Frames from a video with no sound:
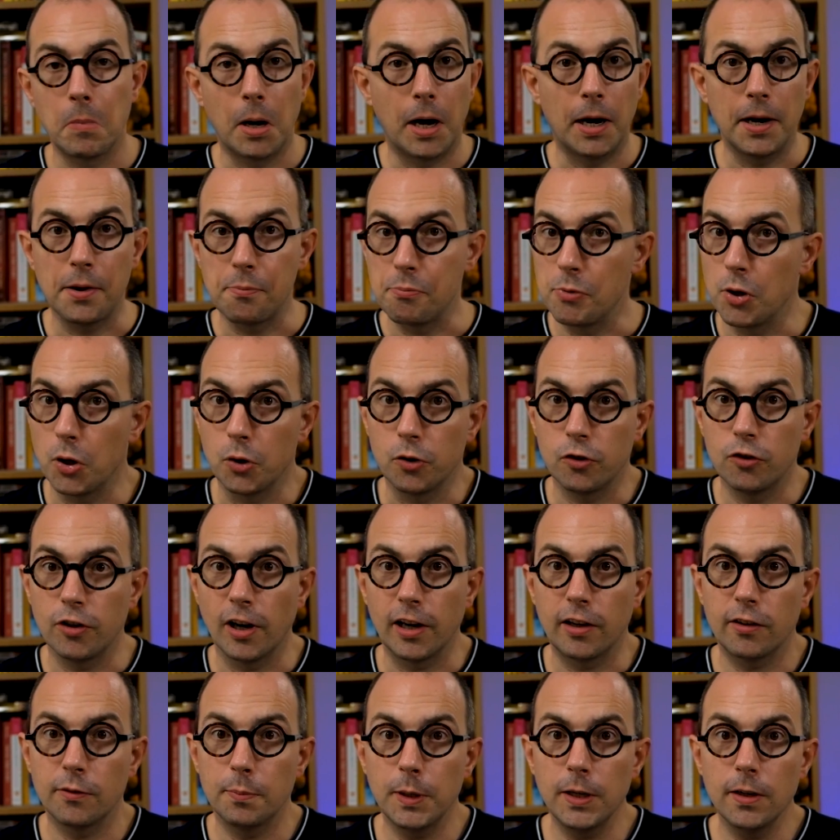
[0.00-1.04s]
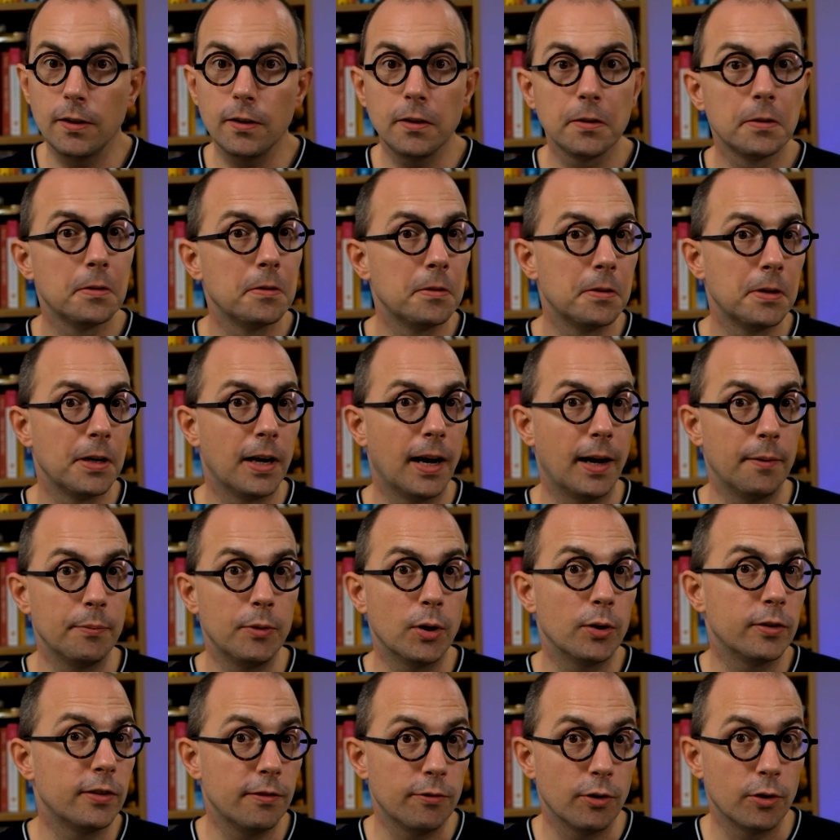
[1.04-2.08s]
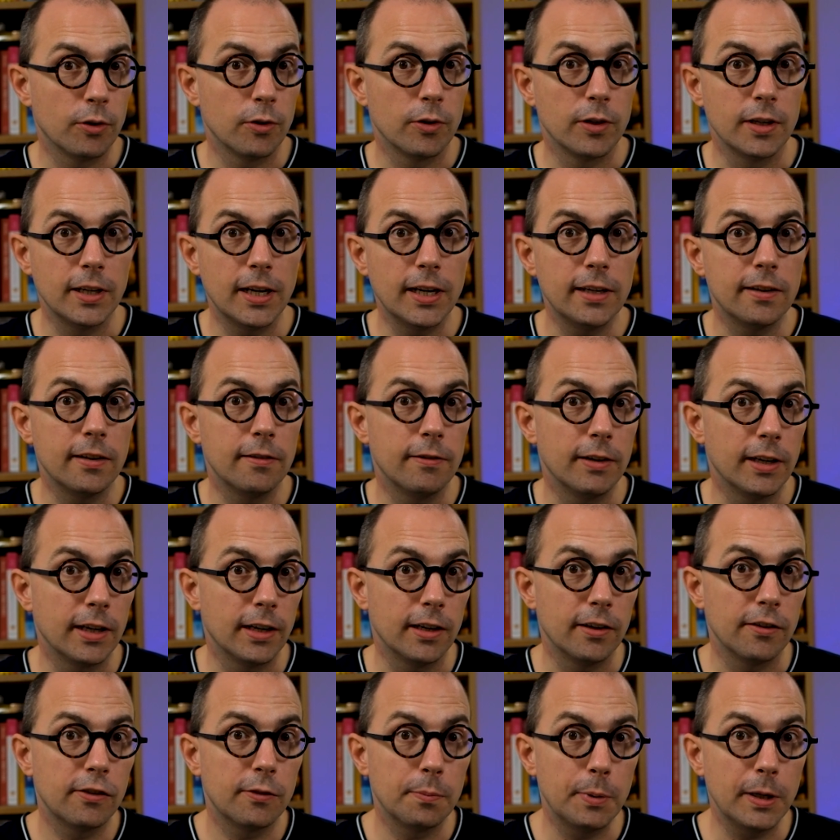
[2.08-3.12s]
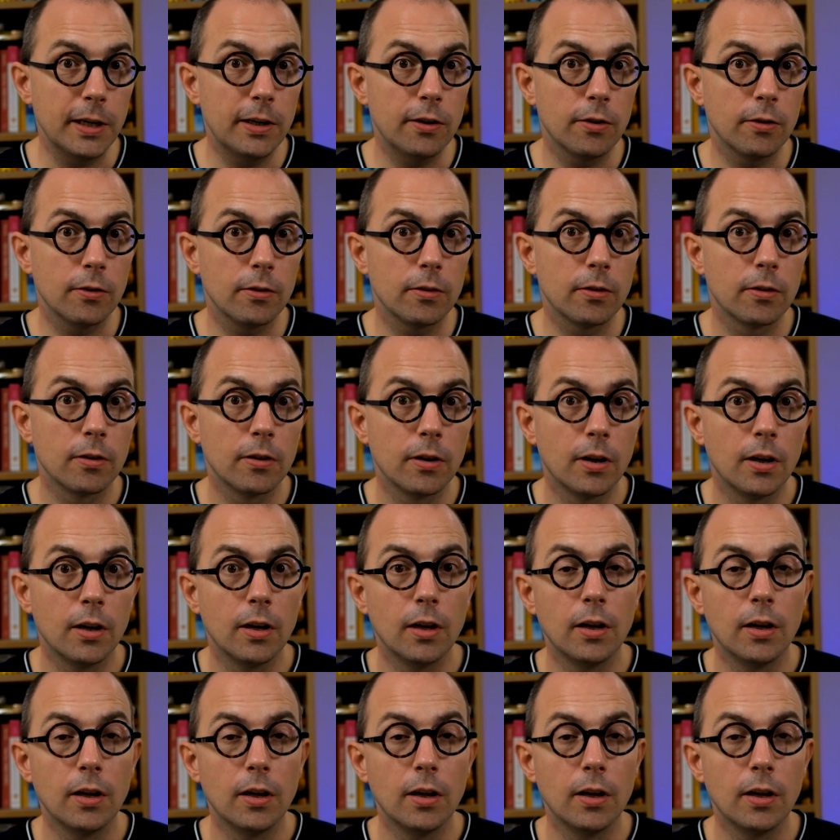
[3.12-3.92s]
I am not Shakespeare, I'm not even a native English speaker,